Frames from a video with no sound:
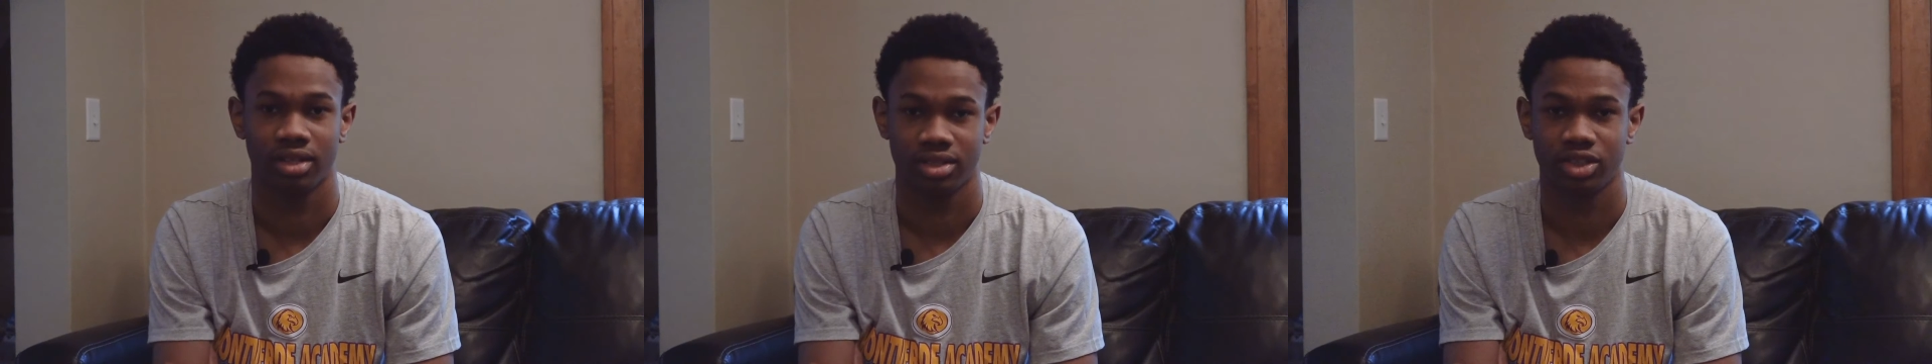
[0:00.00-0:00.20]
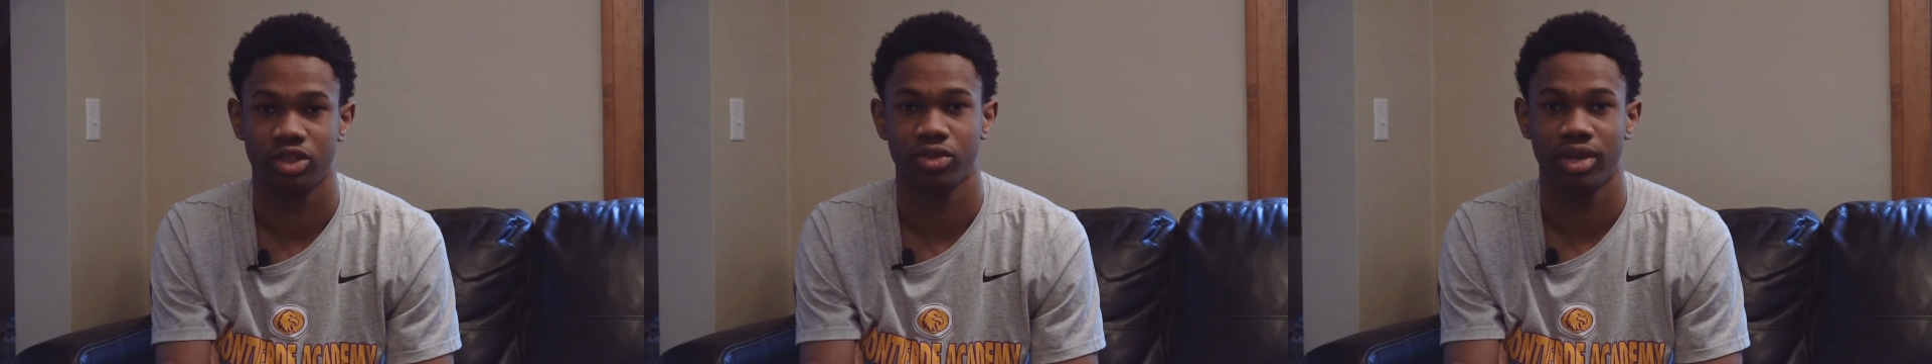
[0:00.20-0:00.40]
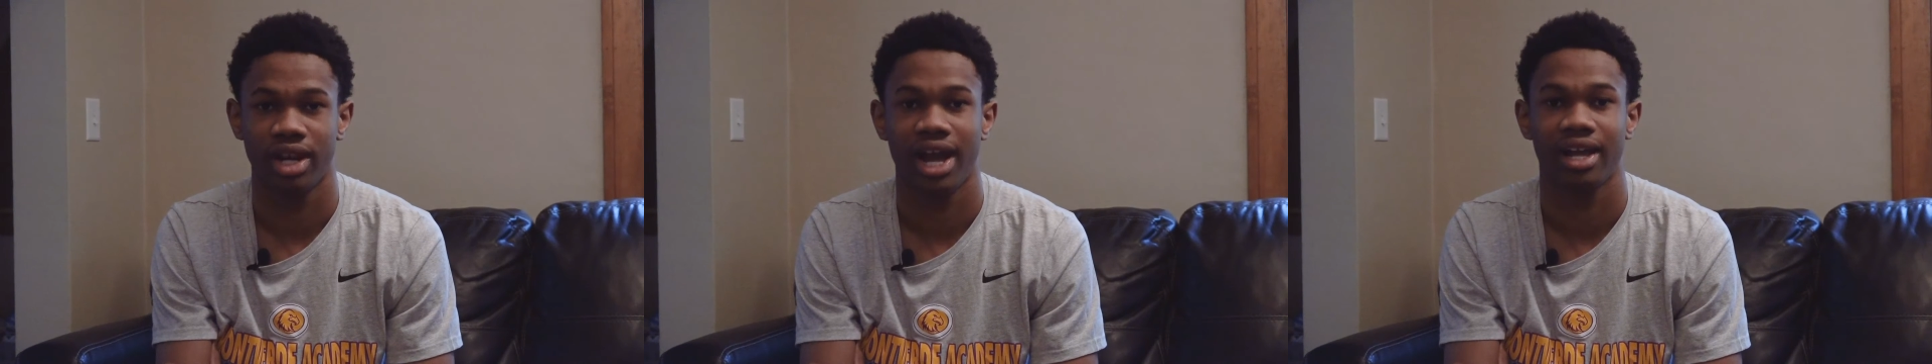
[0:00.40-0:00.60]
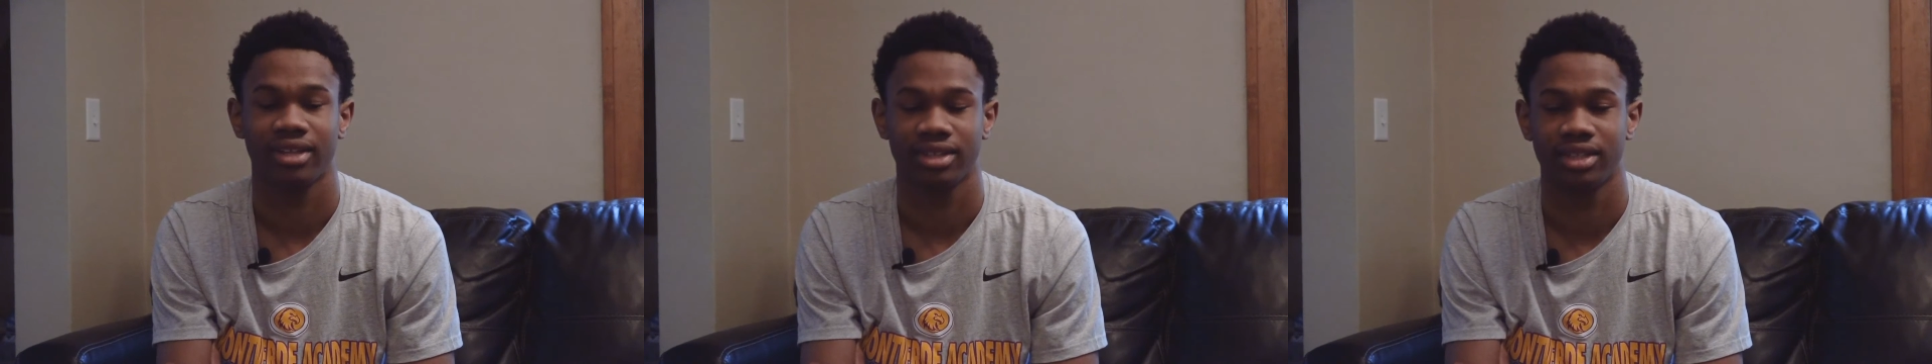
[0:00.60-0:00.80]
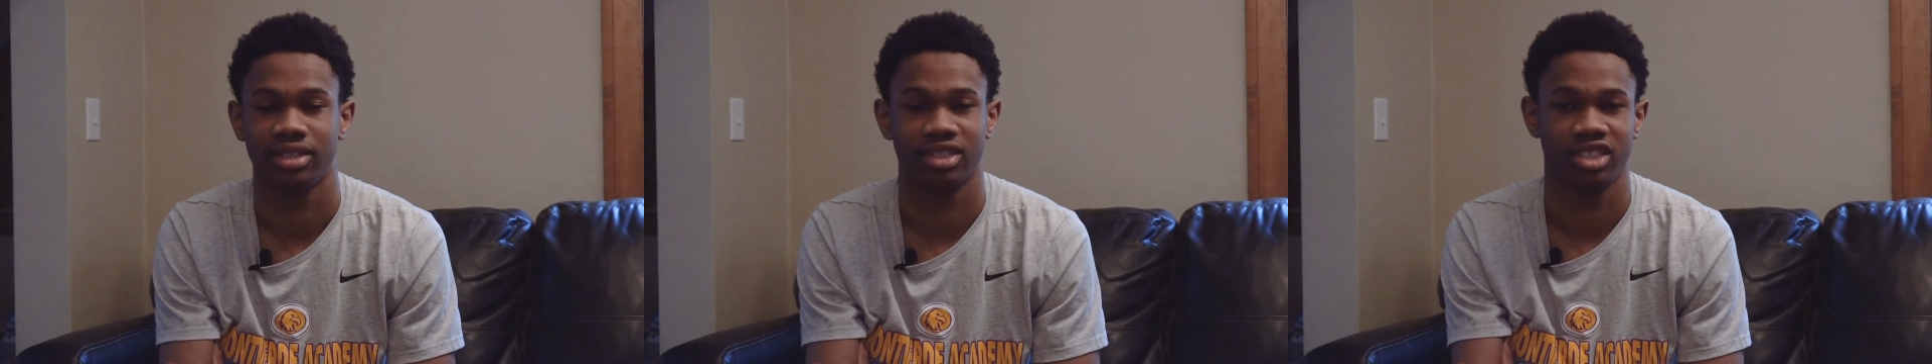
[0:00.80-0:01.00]
a student
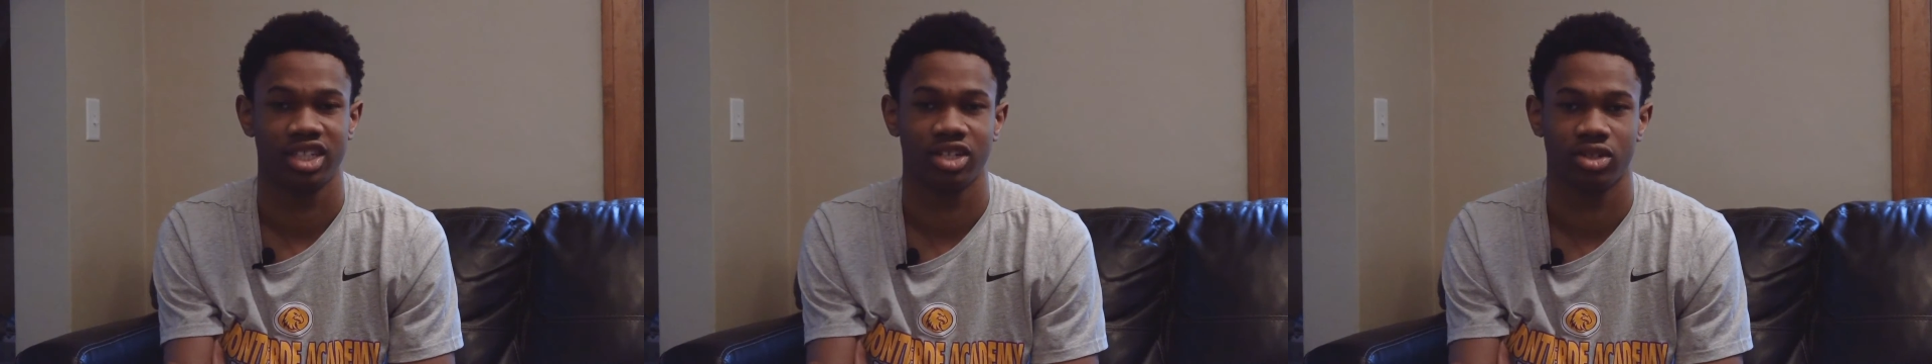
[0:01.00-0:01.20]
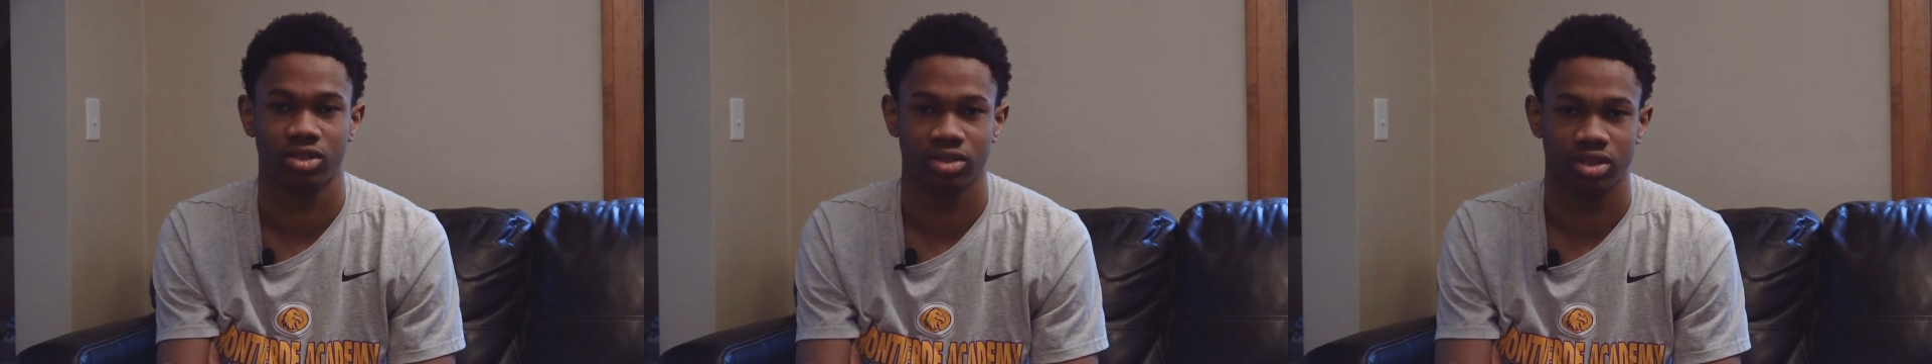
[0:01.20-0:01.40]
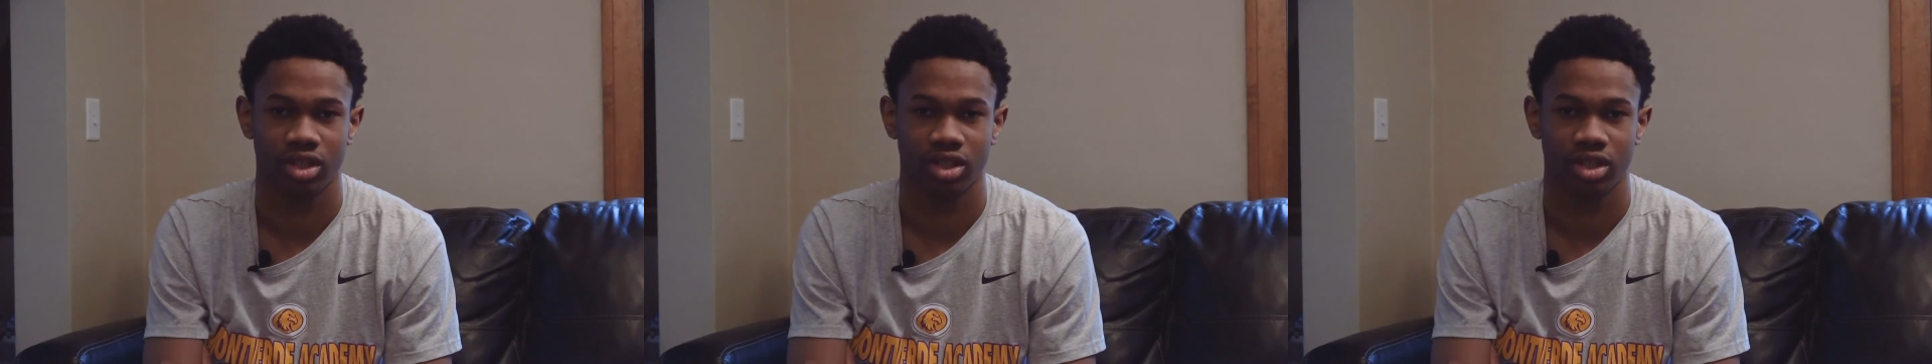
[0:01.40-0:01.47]
athlete still.